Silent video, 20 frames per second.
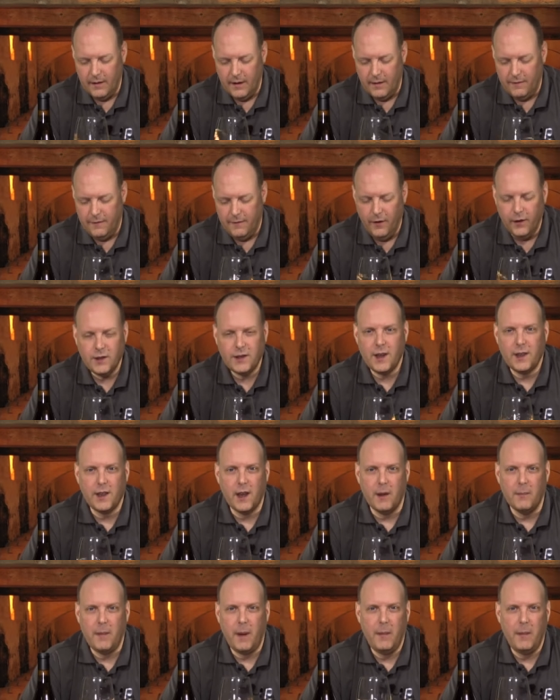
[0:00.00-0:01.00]
At first I
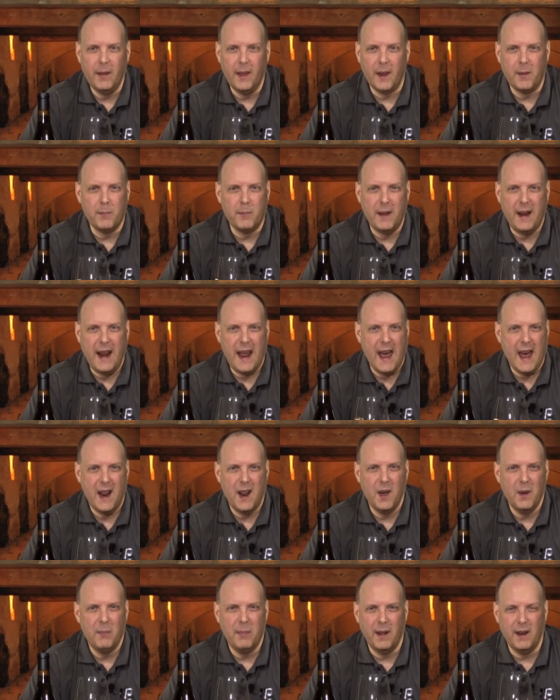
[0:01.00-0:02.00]
thought maybe like
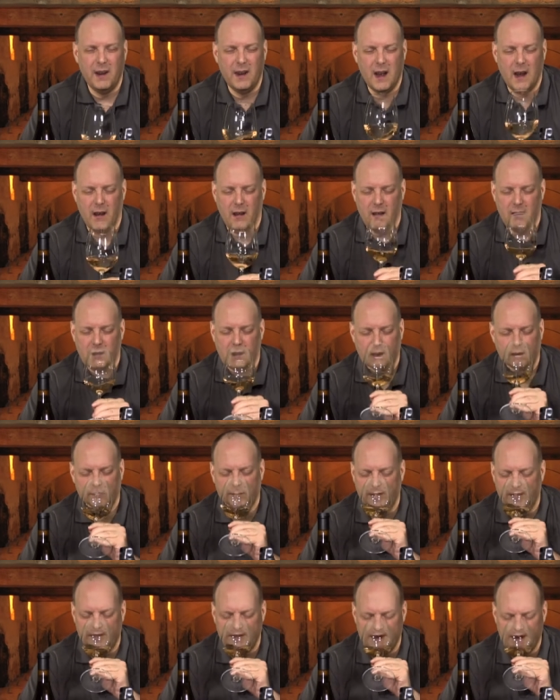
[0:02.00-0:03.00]
banana, but no, I
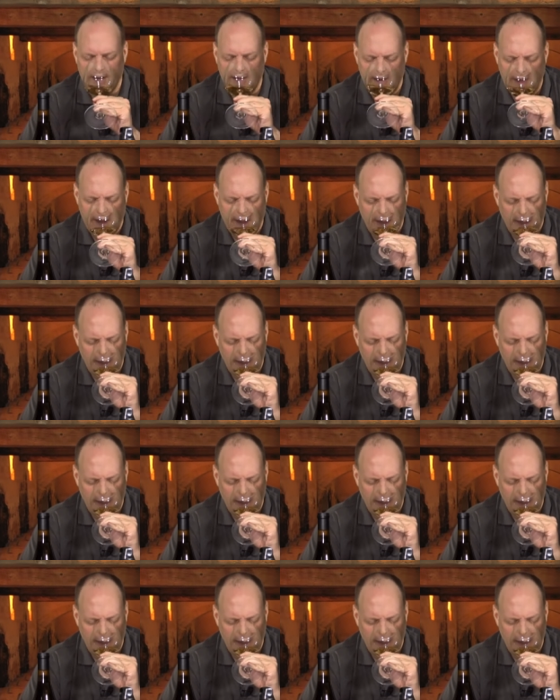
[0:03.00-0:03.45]
don't think so.